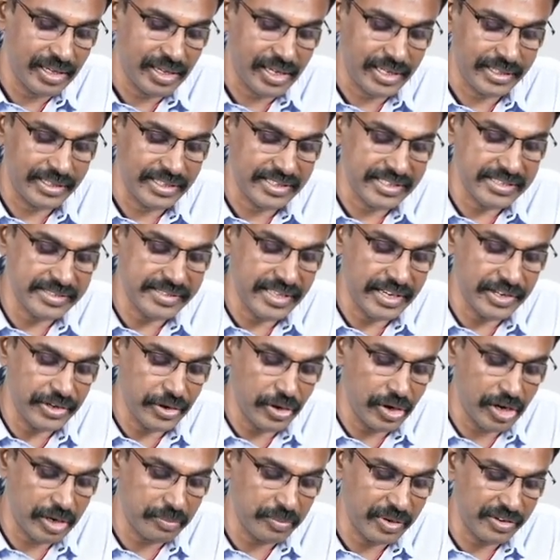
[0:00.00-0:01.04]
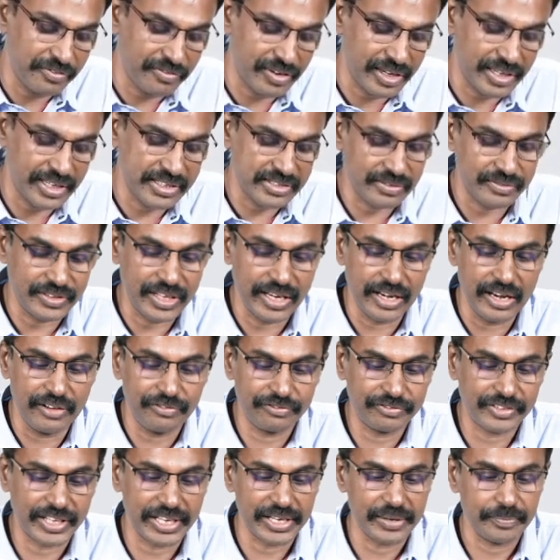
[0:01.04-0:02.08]
and this is the normal fundus of the
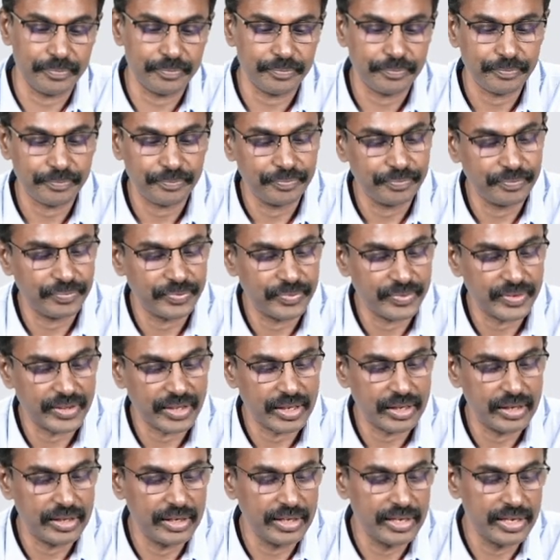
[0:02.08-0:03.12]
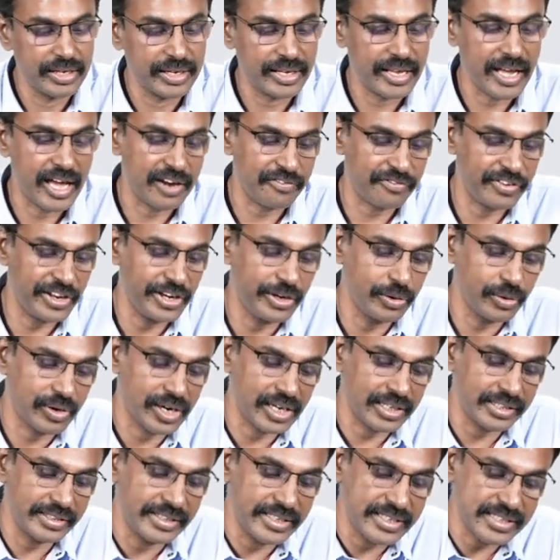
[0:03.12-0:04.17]
left eye. Carefully look
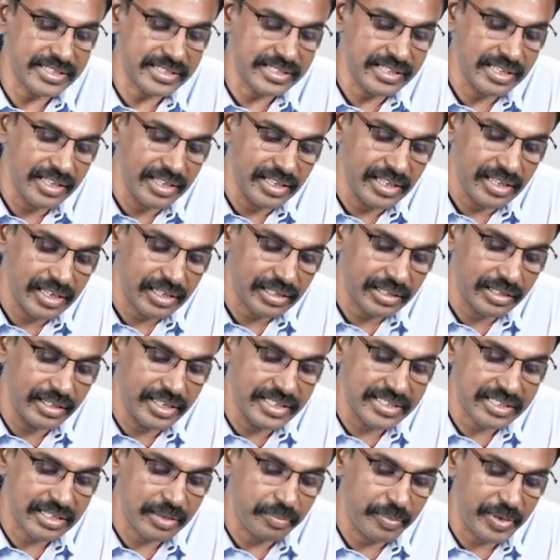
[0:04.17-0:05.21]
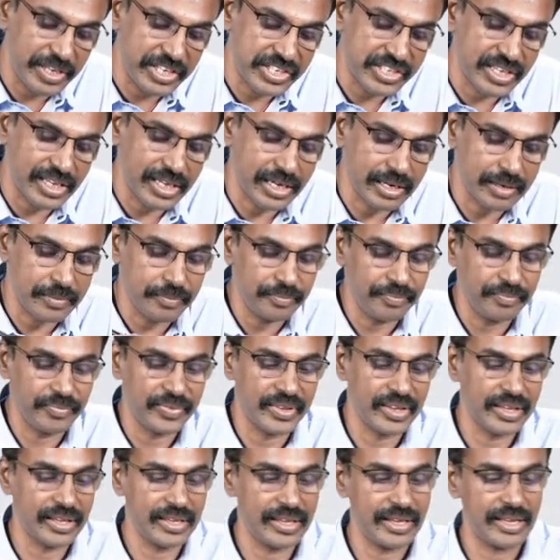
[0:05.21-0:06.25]
at this disc picture,
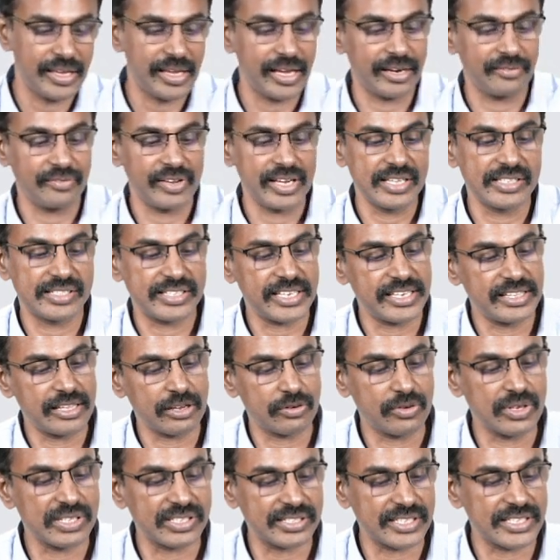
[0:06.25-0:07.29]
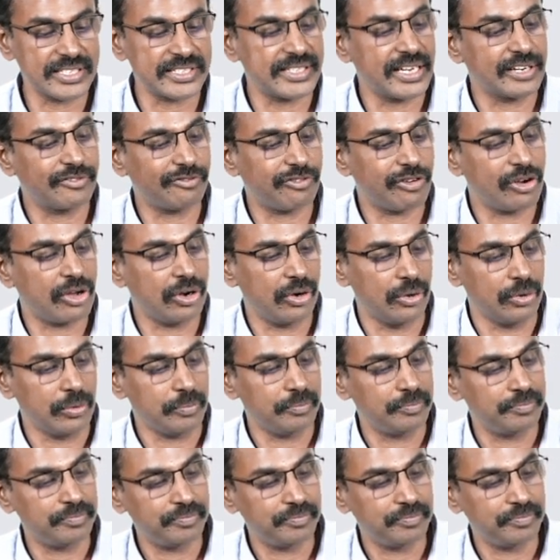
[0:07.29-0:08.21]
and we'll see the questions that follow.